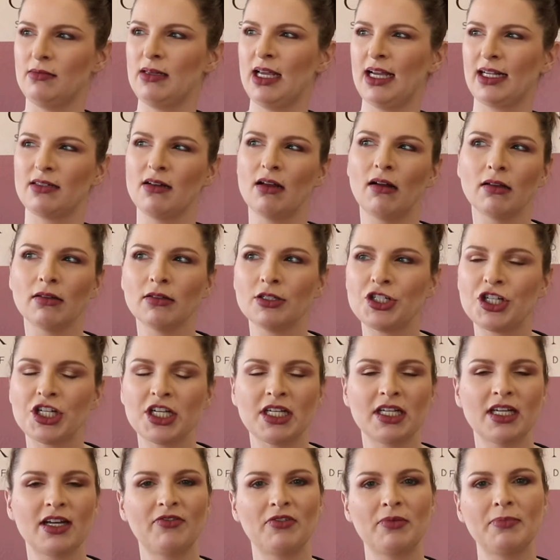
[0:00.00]
technology
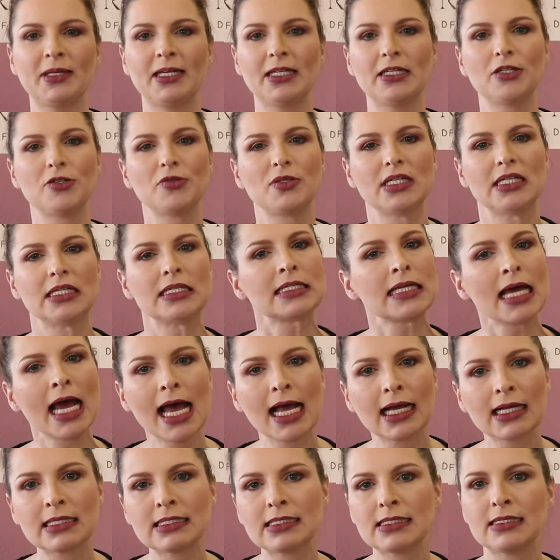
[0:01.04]
and everybody using
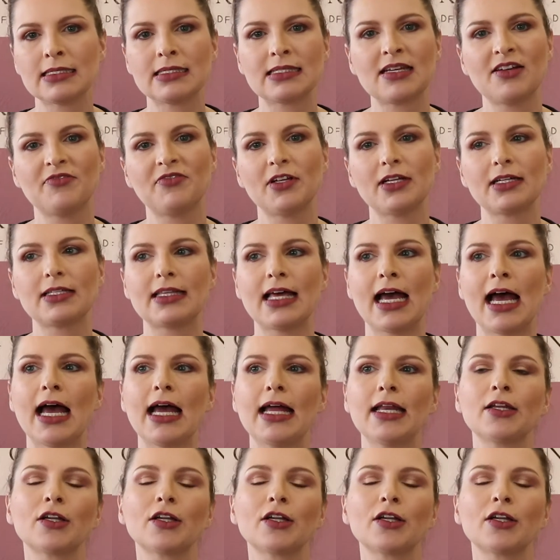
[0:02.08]
text and stuff like that.